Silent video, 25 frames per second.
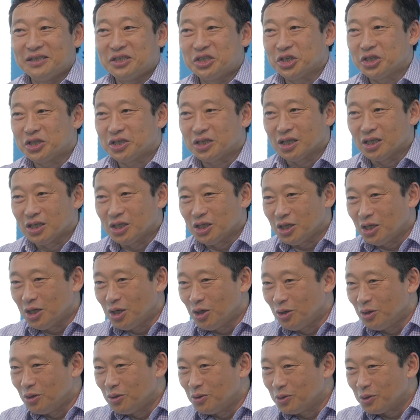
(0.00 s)
just a
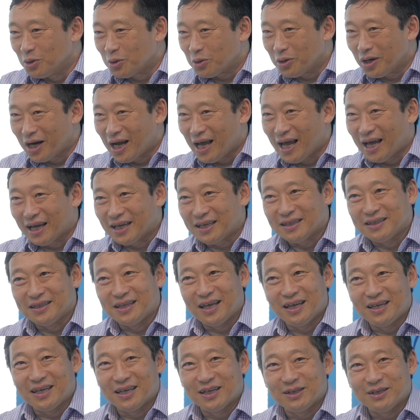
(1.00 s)
little crack
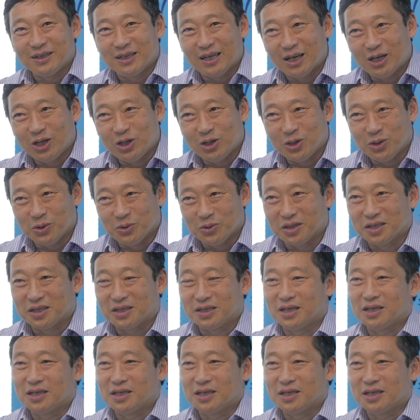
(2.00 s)
and they can get into the